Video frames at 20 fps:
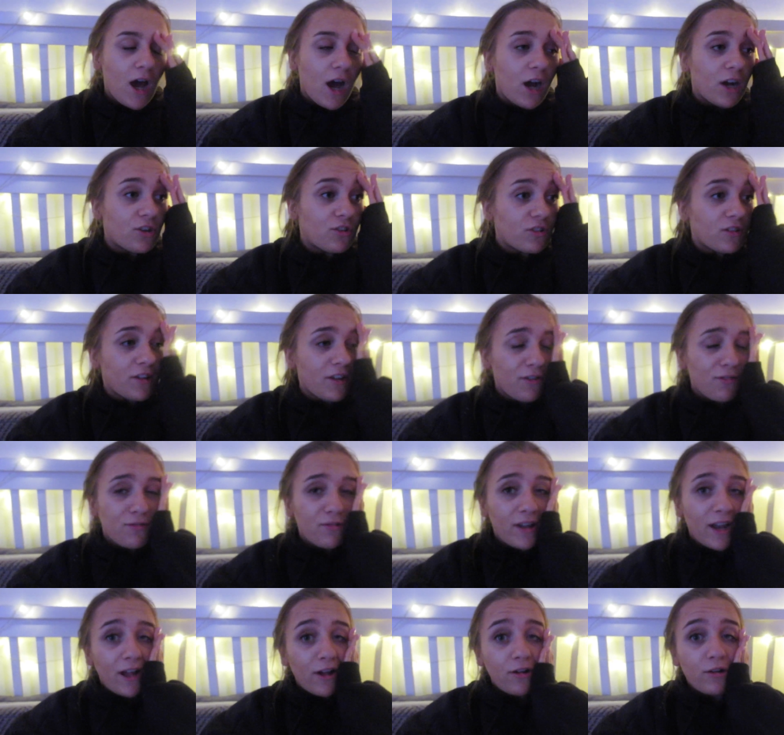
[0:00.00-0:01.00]
I just like
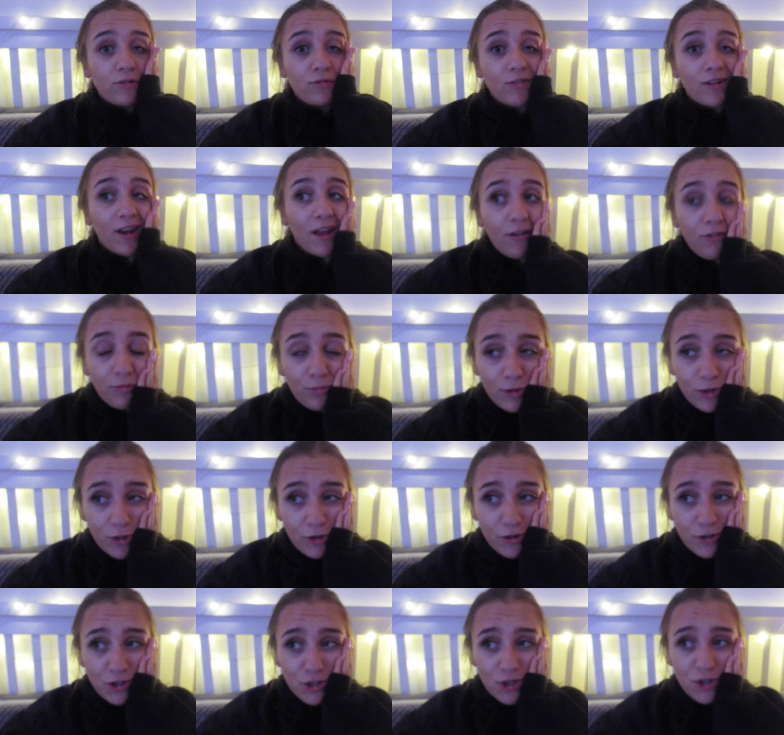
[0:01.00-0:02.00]
fell out of love with
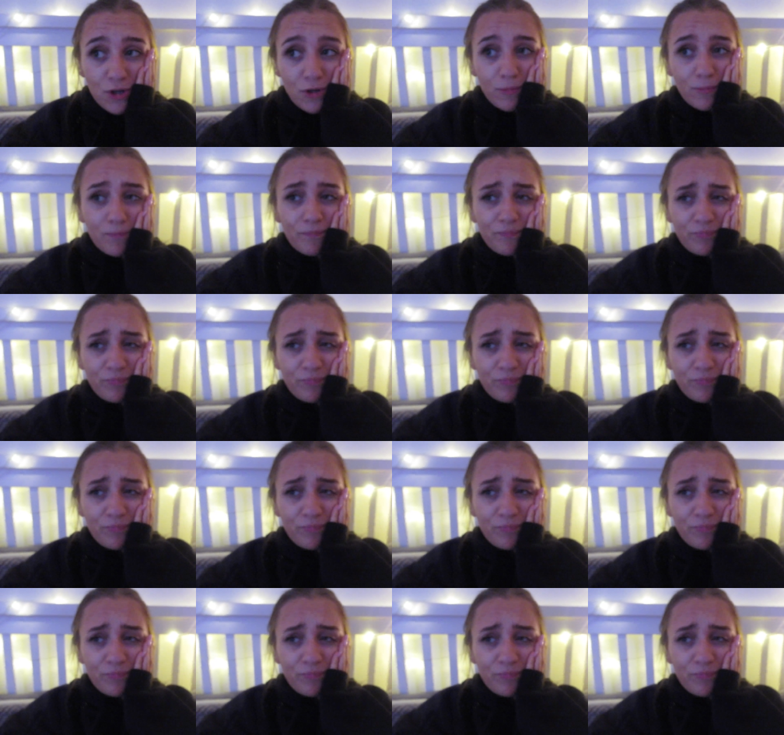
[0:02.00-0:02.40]
YouTube